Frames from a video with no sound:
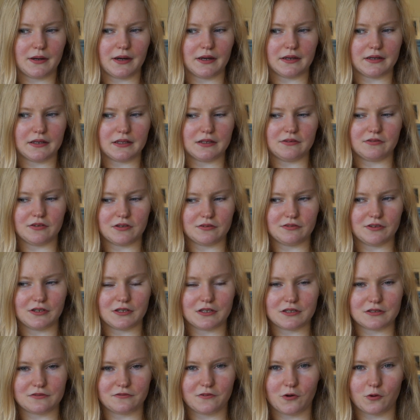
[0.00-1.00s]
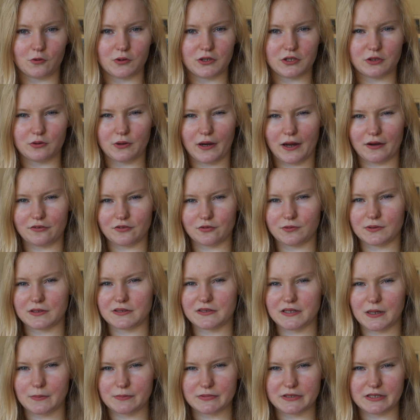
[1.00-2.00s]
and even if it is faulty, you have to
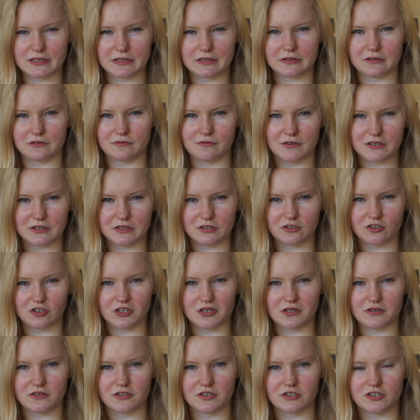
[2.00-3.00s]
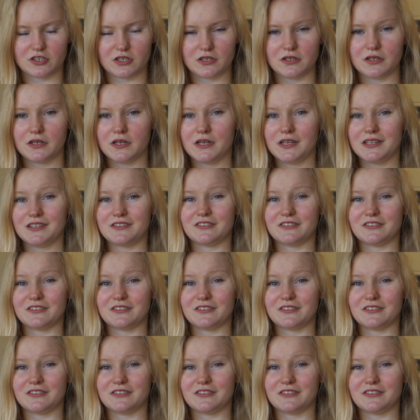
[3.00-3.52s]
accept it in its vintage condition.